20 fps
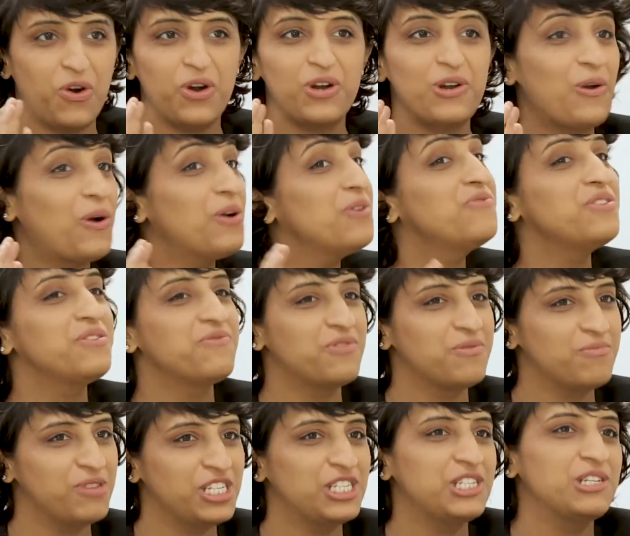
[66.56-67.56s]
got a lot of
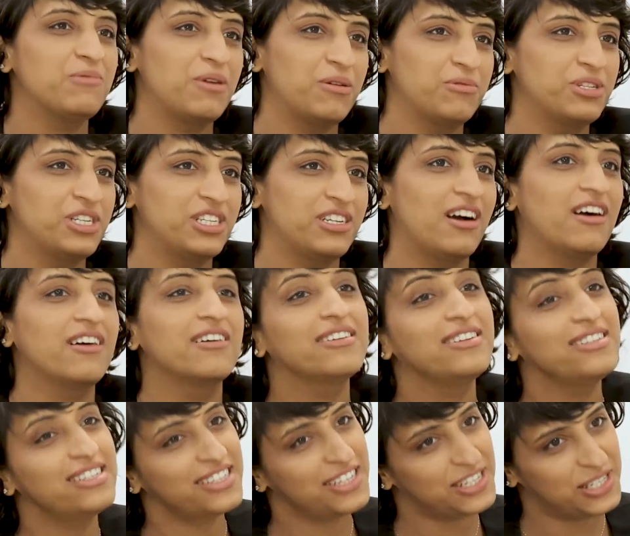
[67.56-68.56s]
information about the
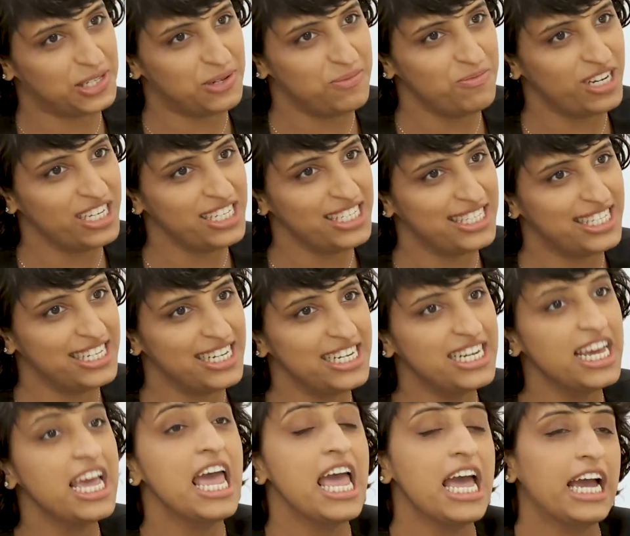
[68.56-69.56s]
target, customized
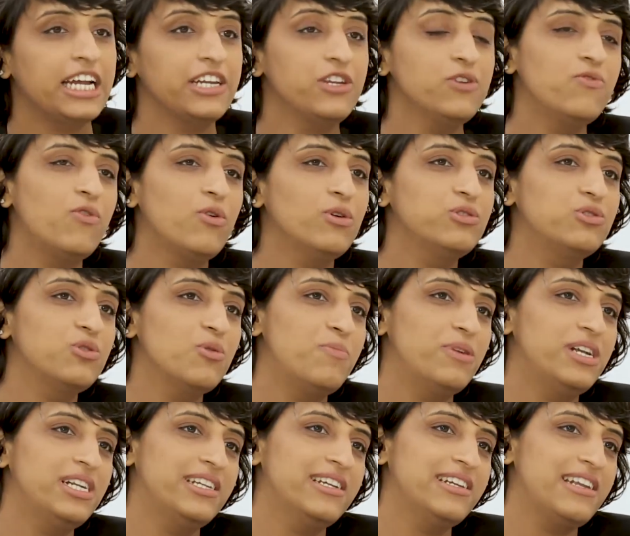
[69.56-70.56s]
it, and you've also
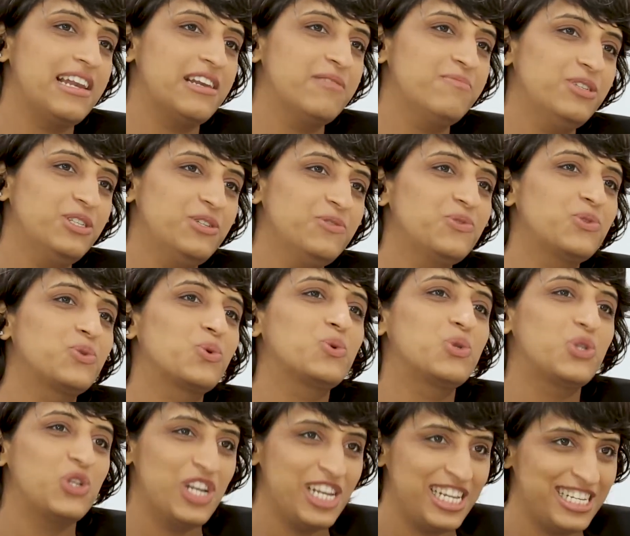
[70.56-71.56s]
built an element of
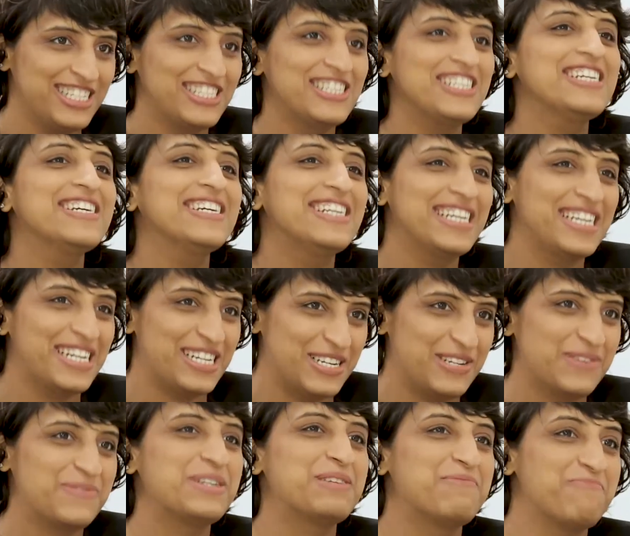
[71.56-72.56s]
social engineering
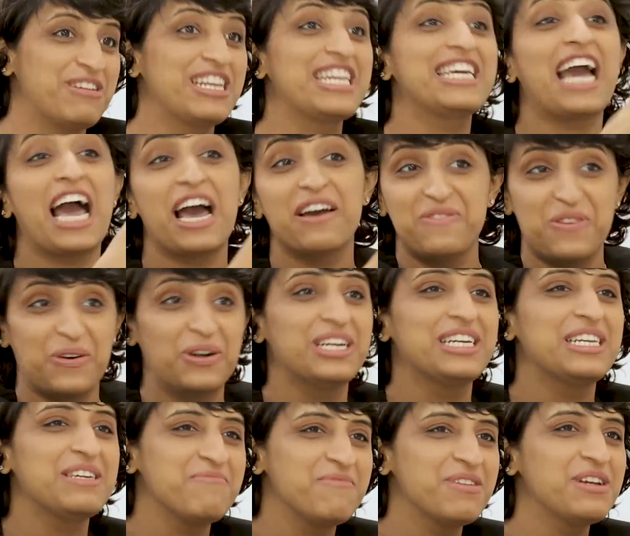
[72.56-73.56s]
into it, meaning I've got
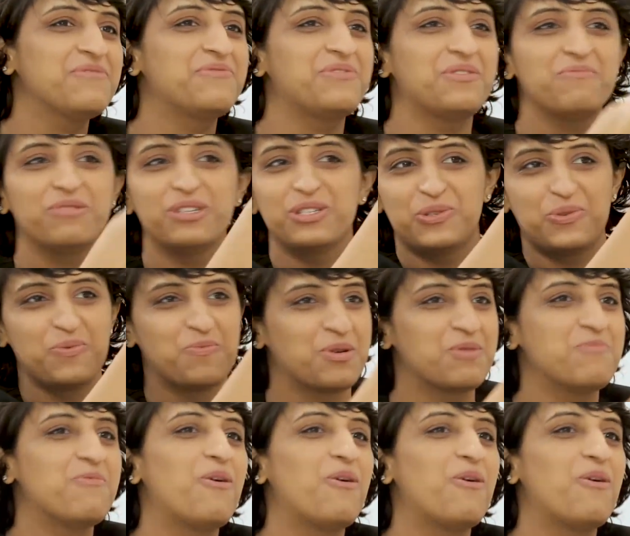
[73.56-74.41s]
an email from a super